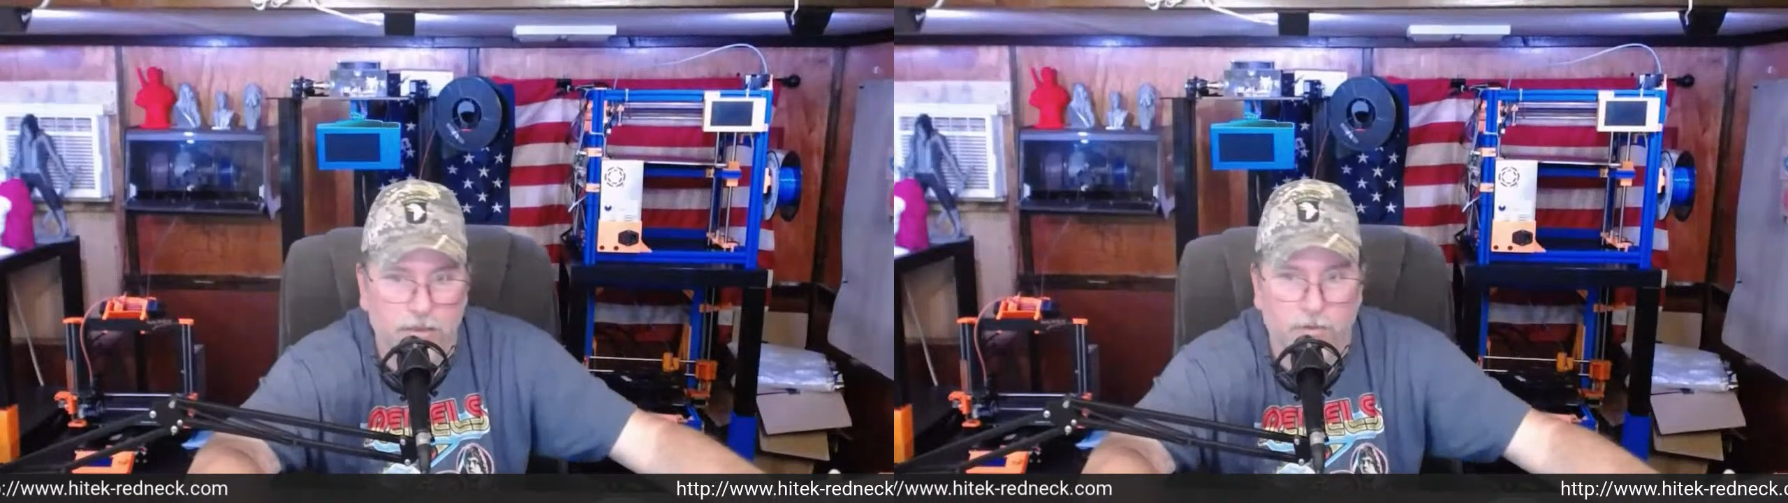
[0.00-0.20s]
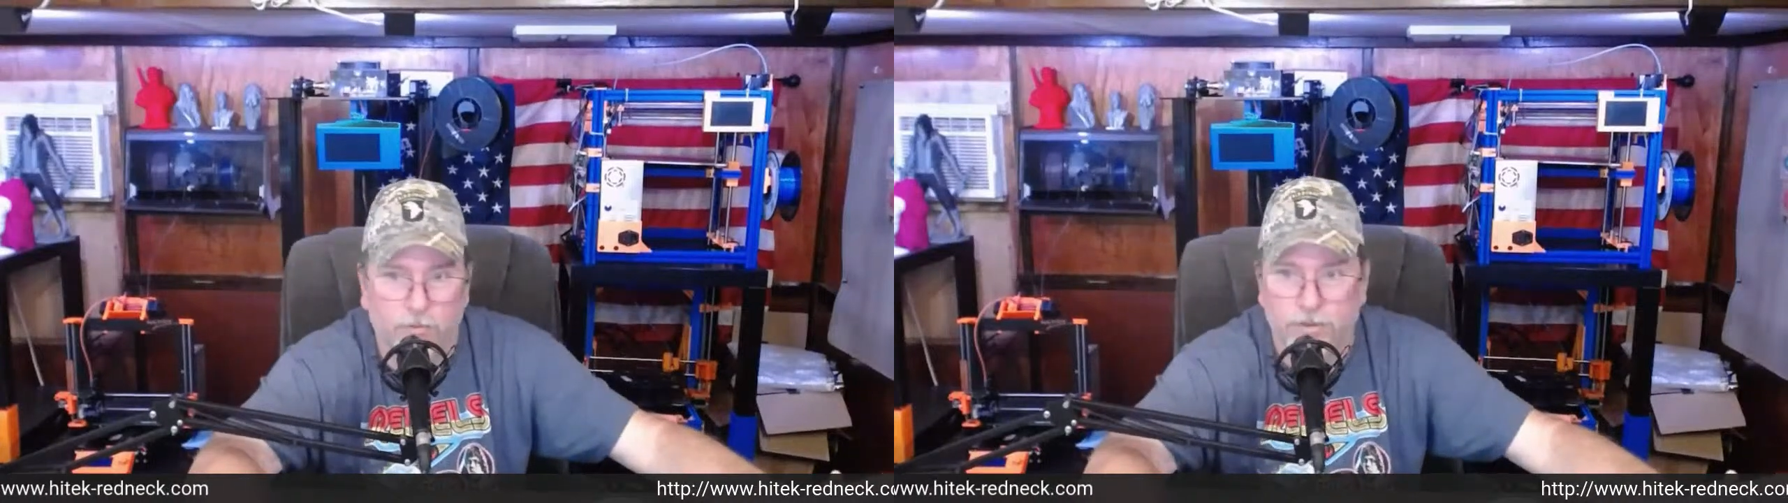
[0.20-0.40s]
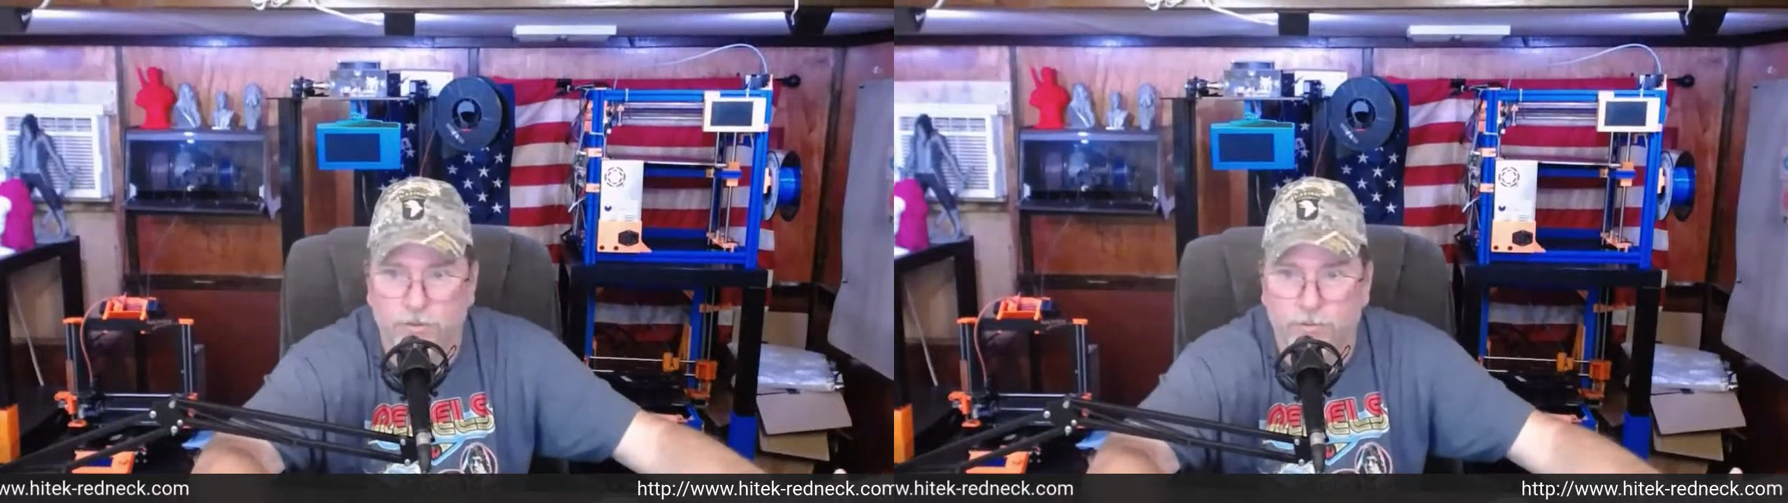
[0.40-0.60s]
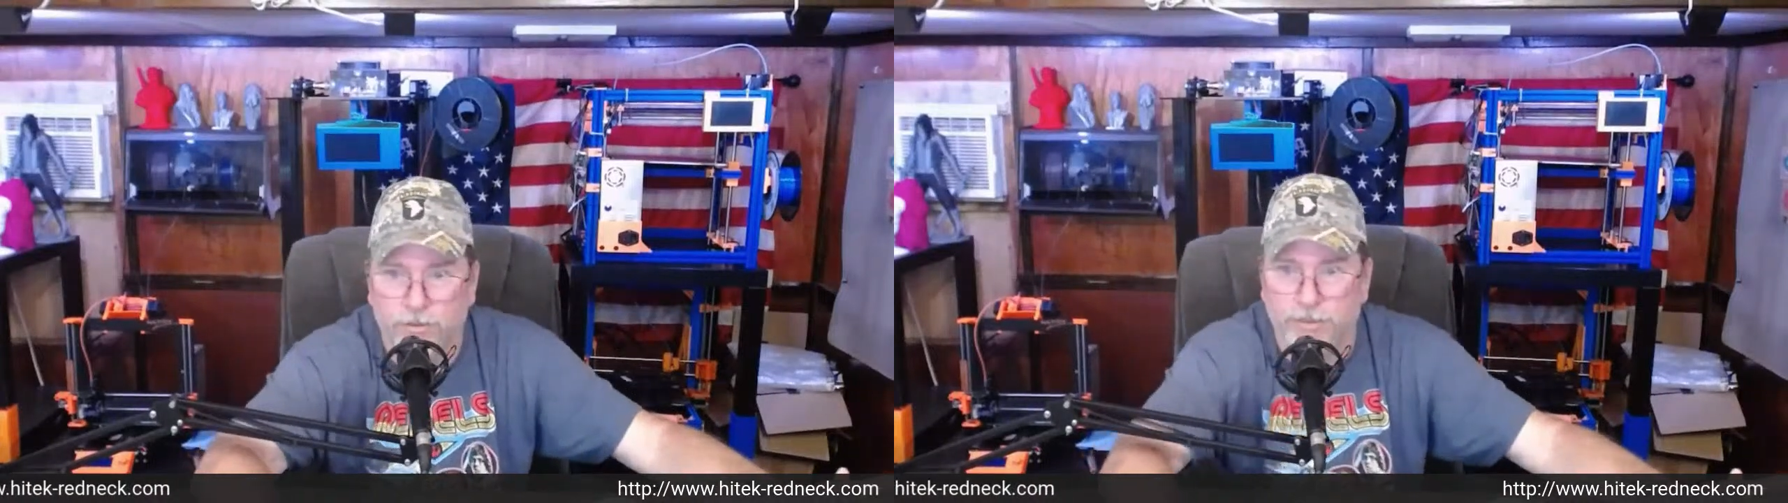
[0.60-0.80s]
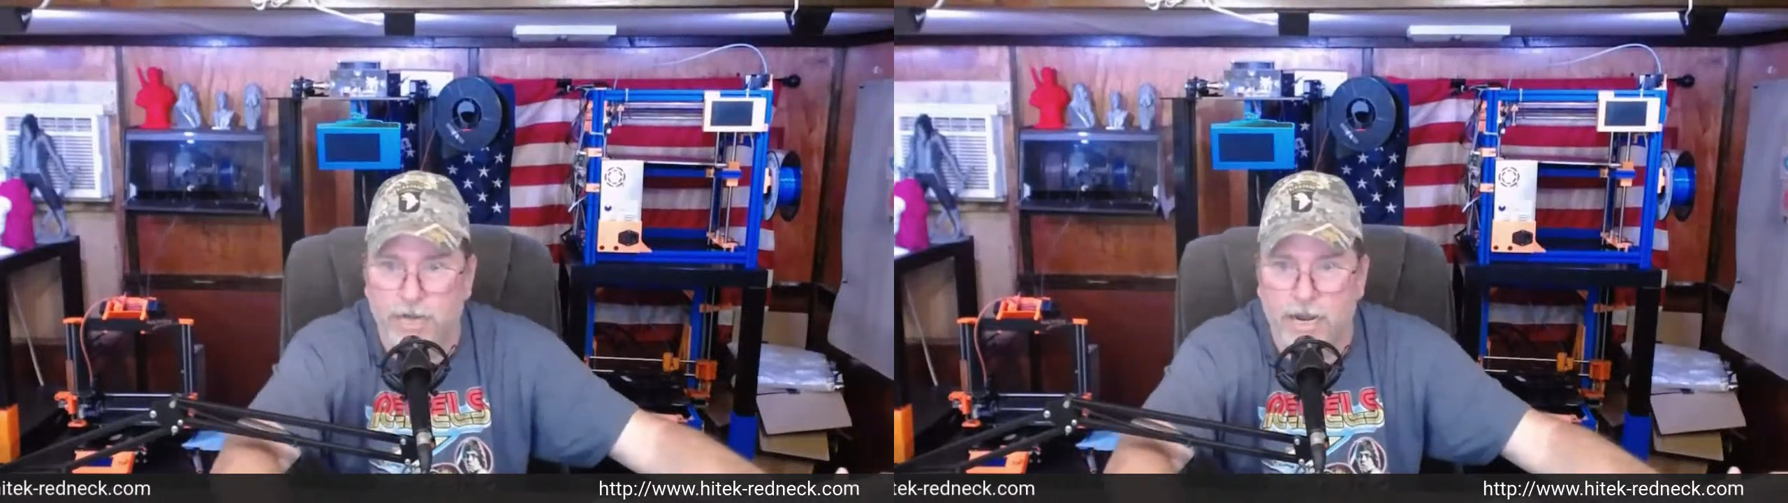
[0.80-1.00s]
when
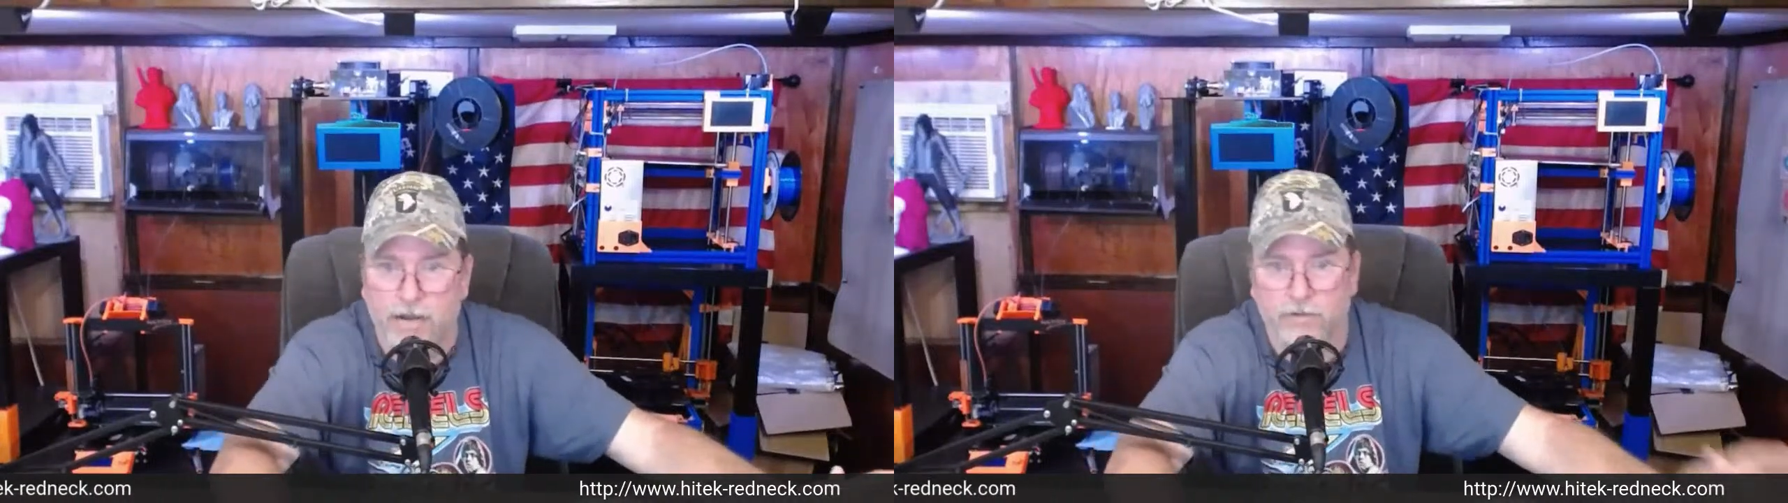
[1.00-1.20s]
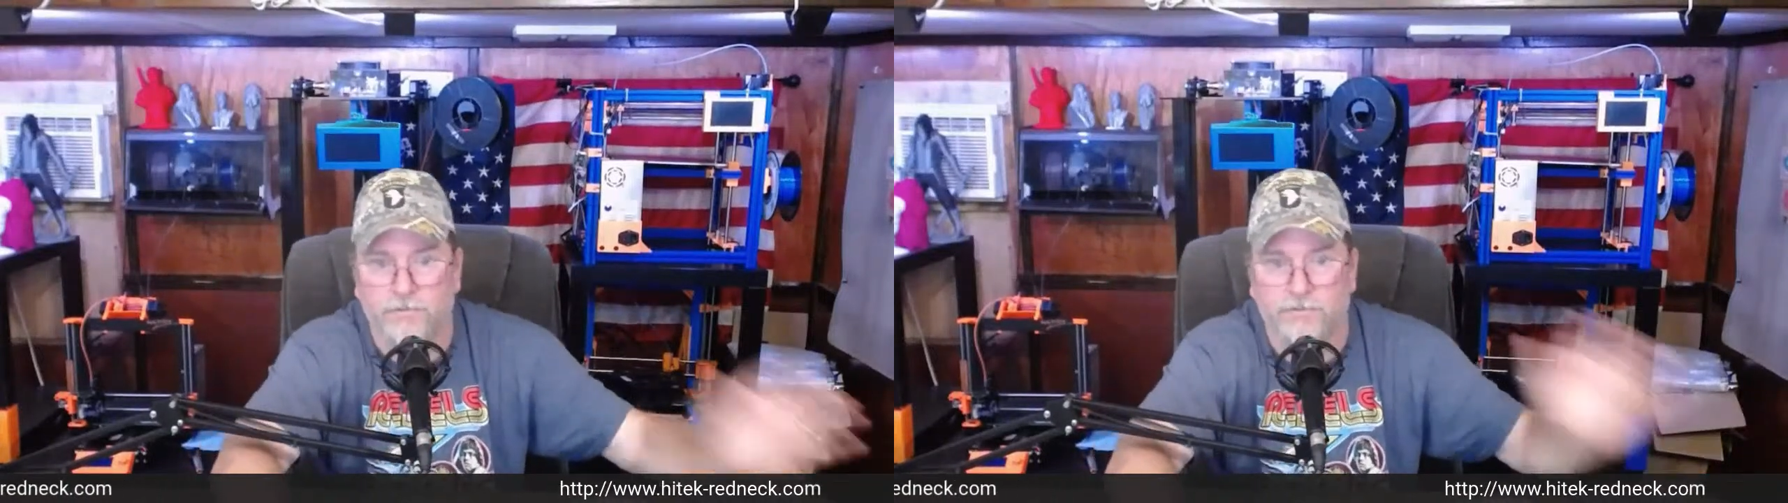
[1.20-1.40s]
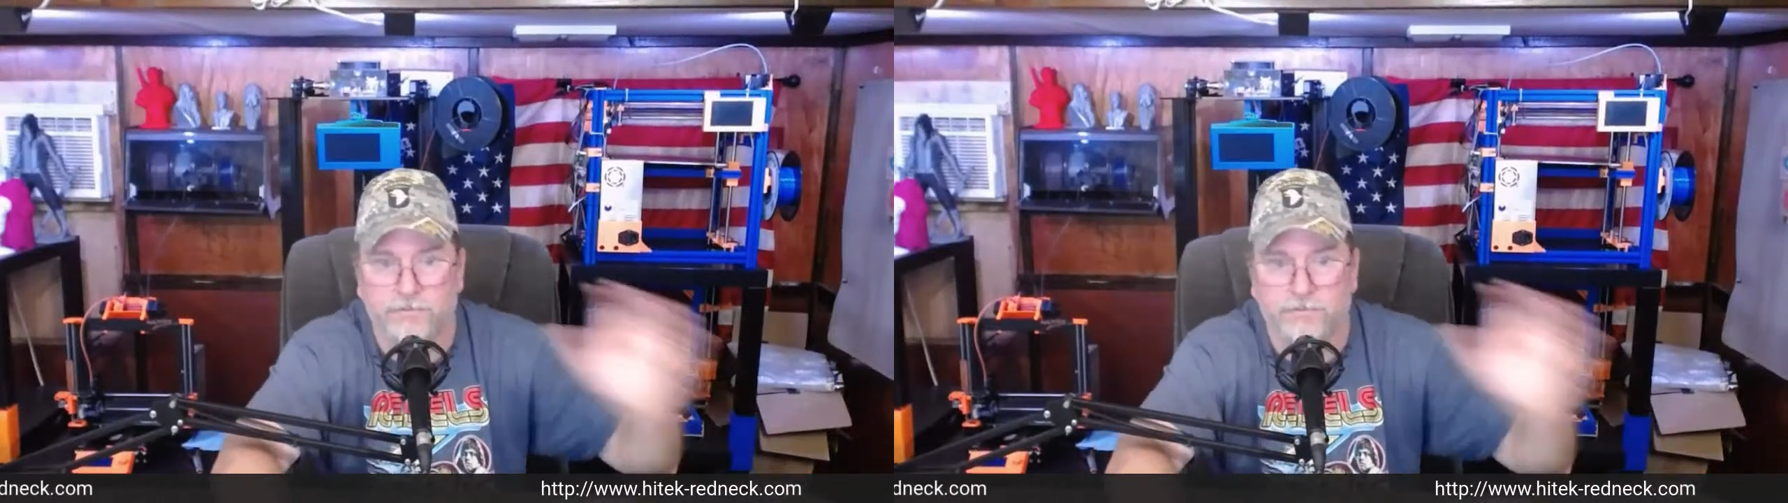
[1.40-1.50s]
you're out of